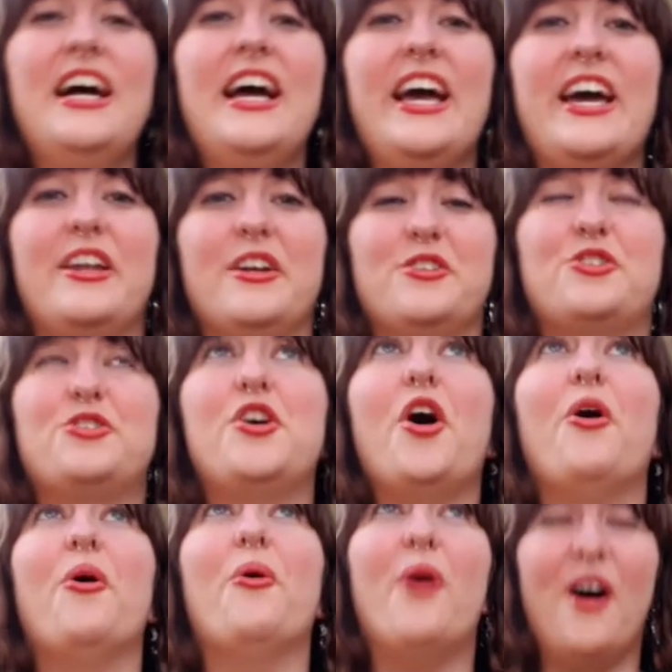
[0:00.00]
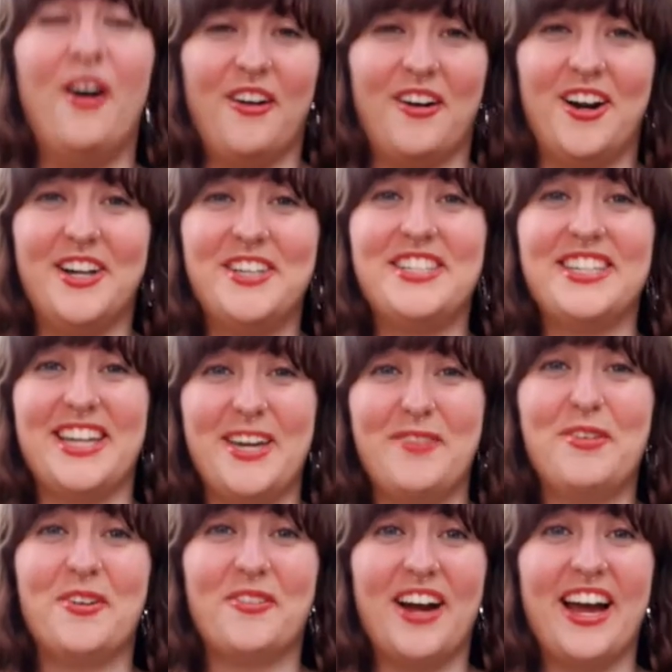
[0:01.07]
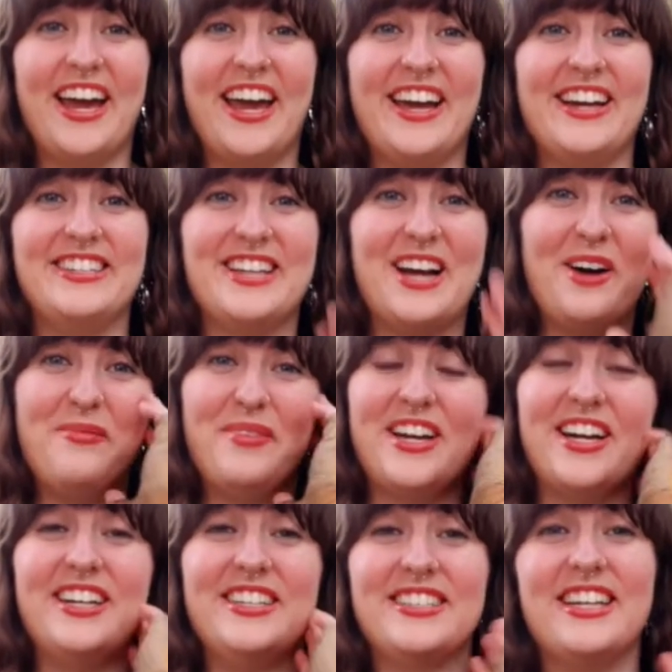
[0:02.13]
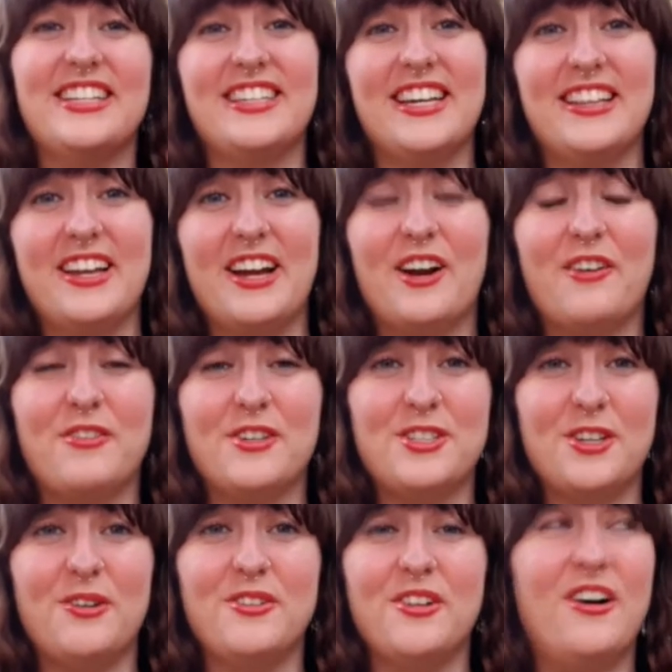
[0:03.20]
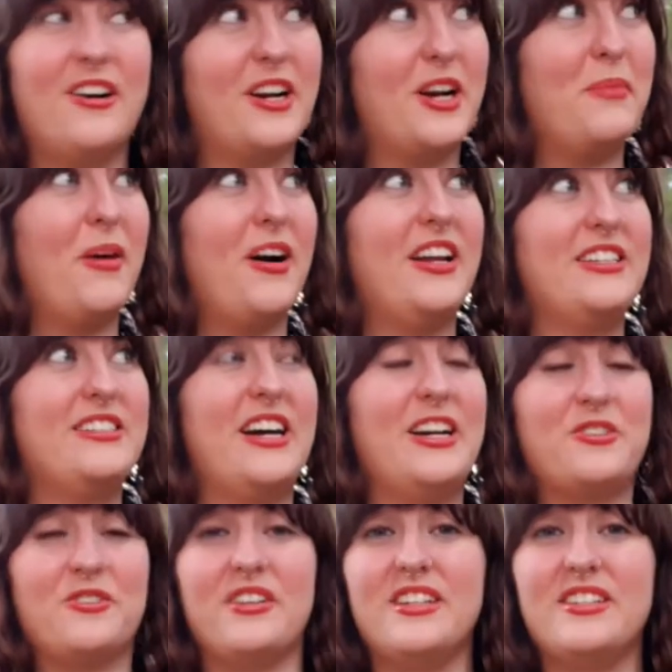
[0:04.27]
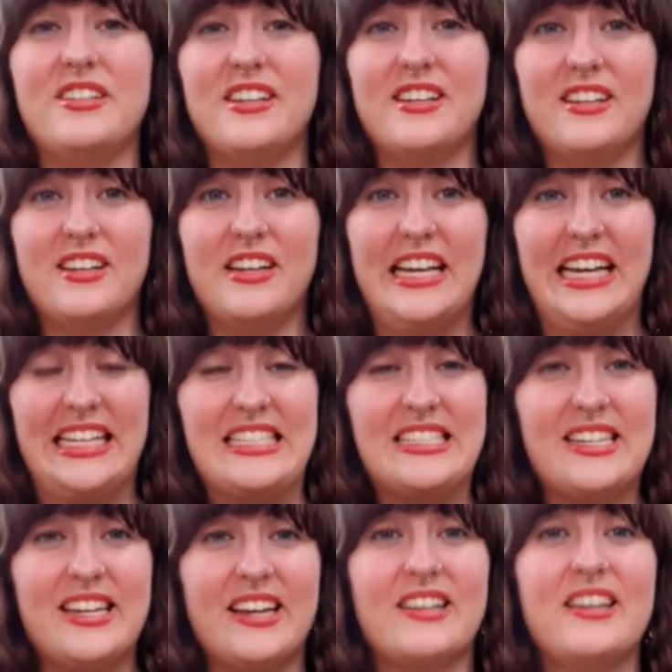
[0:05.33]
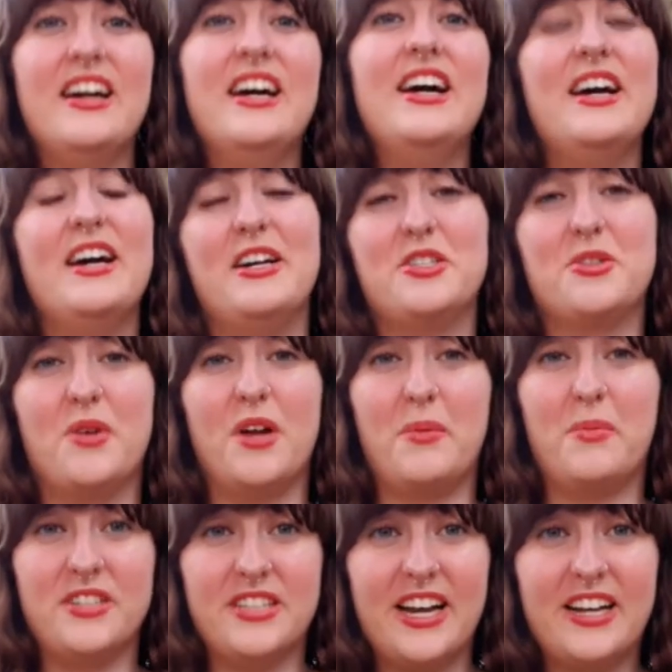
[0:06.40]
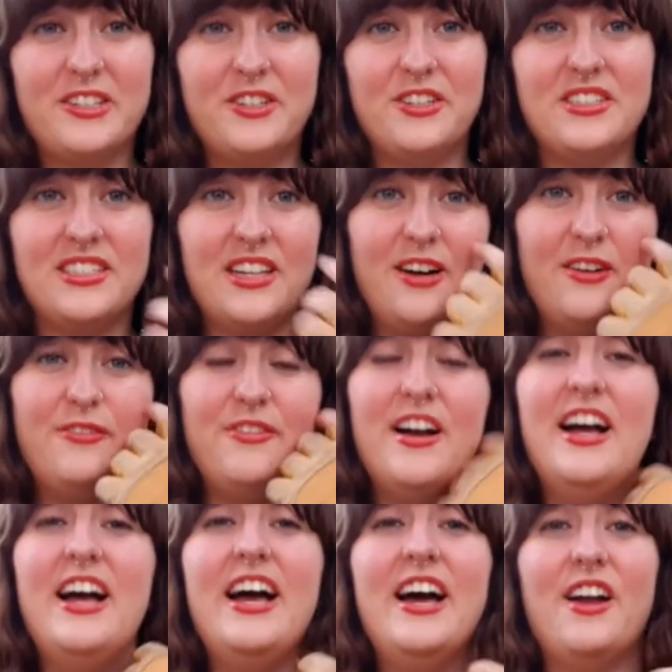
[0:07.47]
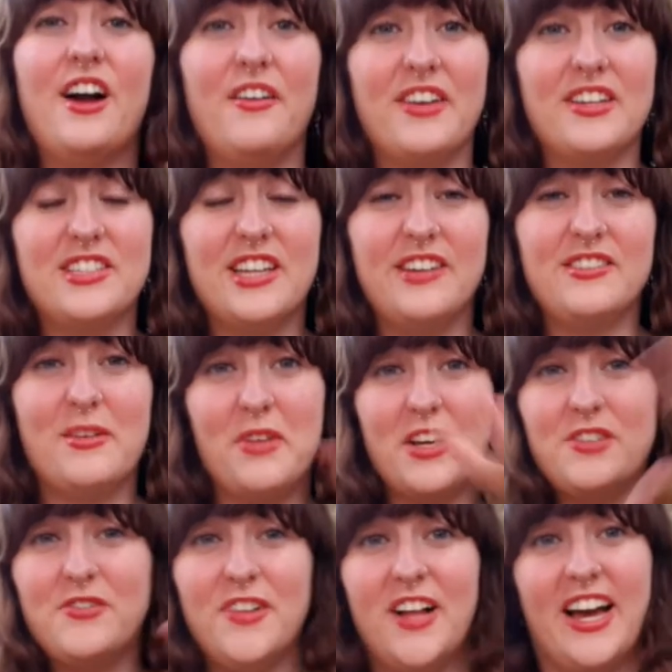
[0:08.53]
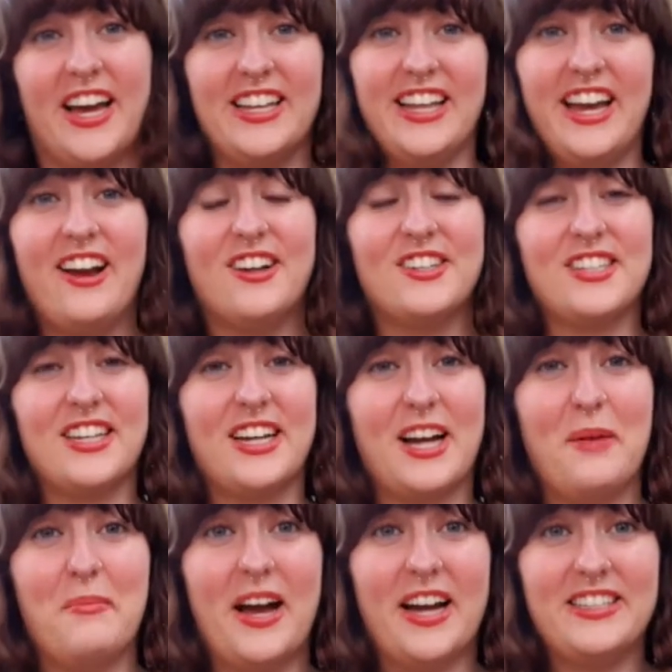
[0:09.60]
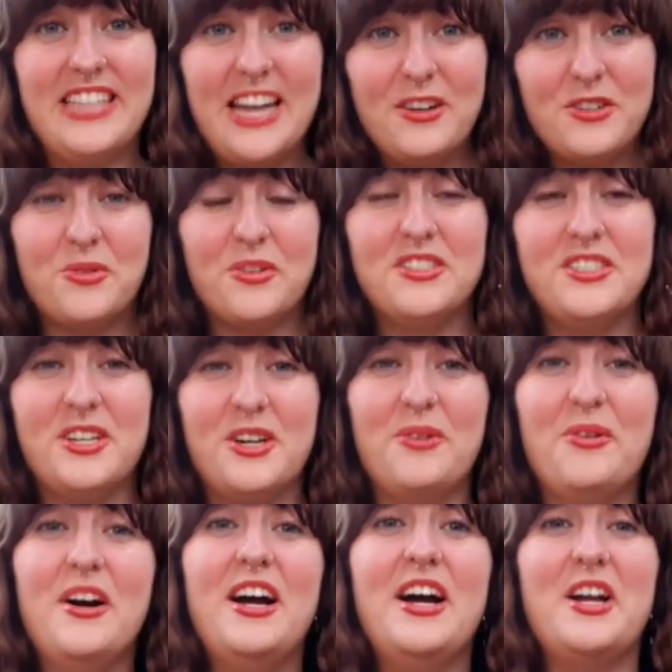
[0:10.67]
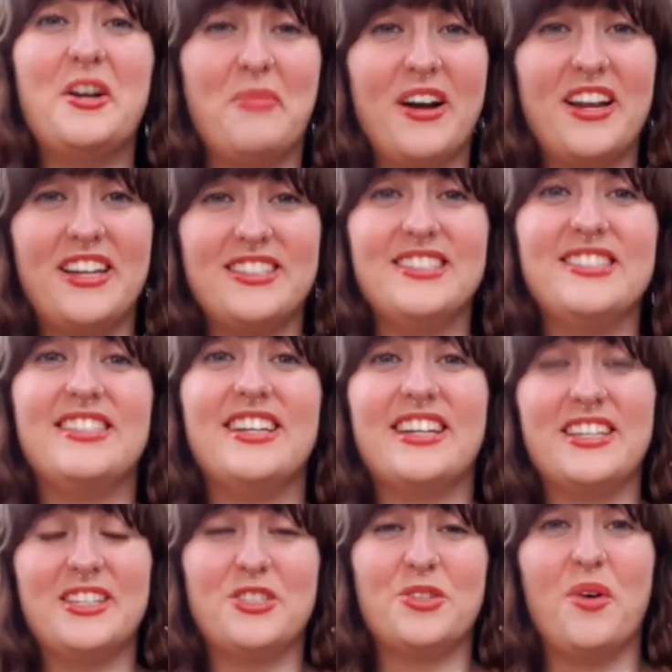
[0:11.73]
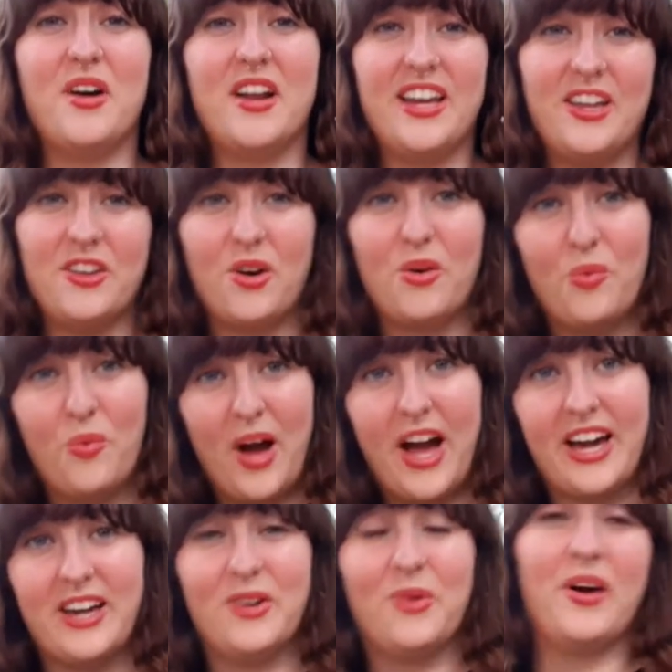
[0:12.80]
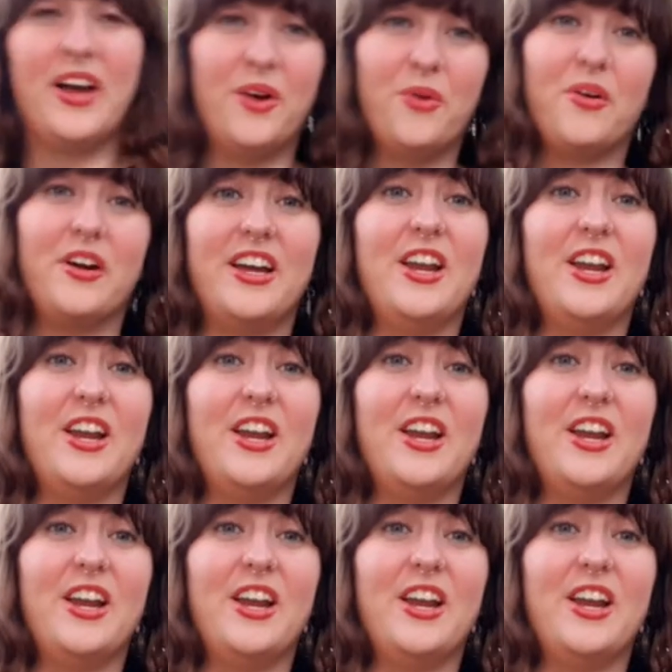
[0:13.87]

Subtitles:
it is so hard to keep your right hand down because it's in the air for so long. Your body's natural instinct is to want to protect yourself. Obviously, if something's flying in the air, it's going to come back down towards you. Your body's instinct is to want to either whack it away or,